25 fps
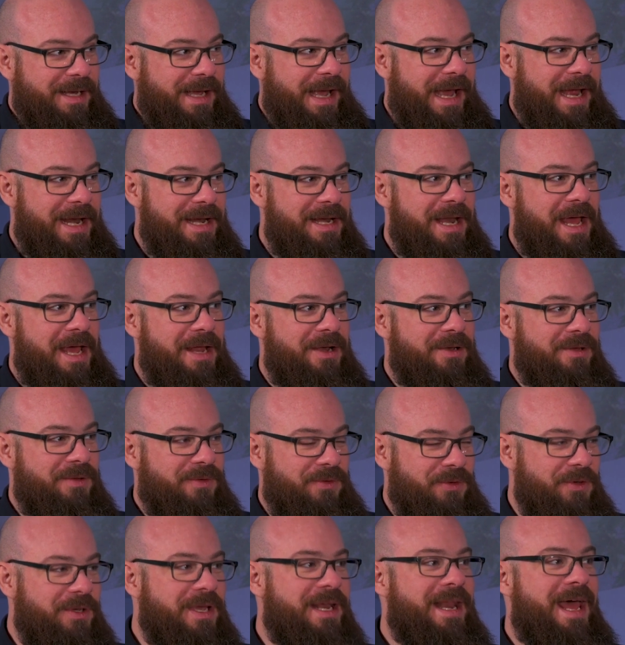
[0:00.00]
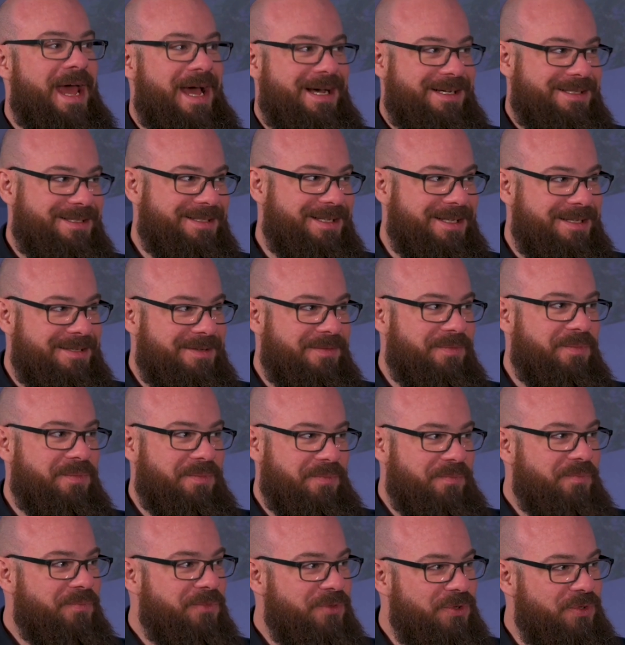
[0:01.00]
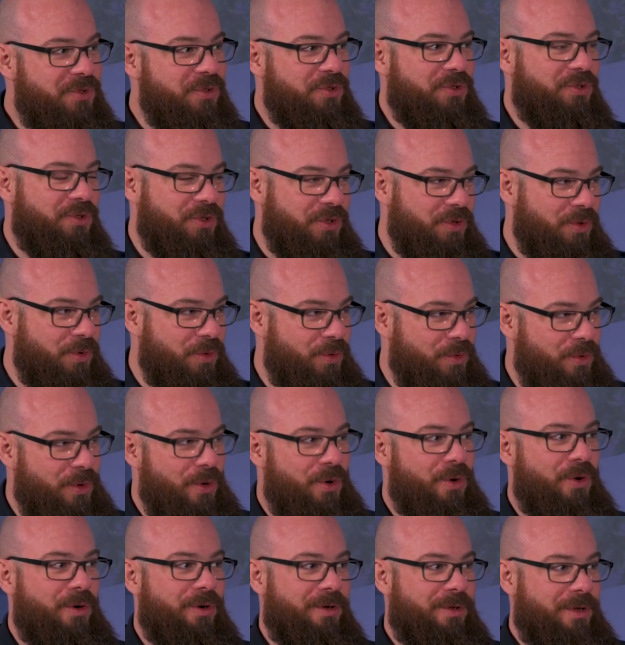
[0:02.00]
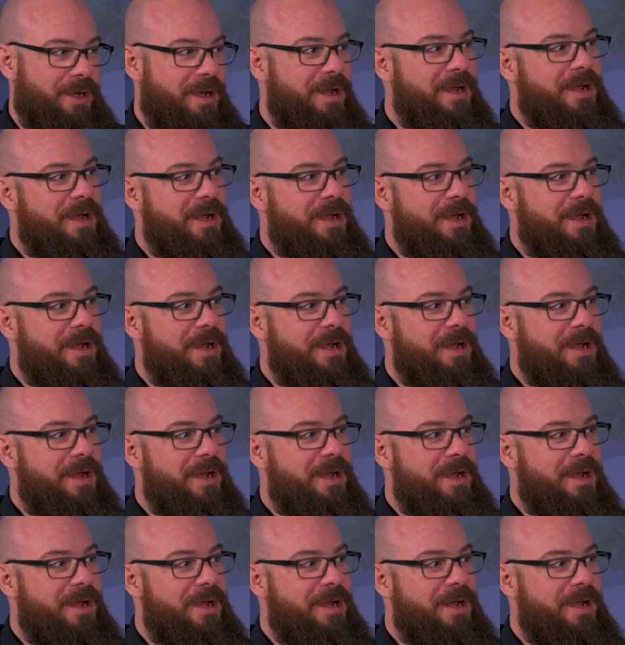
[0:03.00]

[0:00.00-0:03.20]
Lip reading: And so you can ask it to do or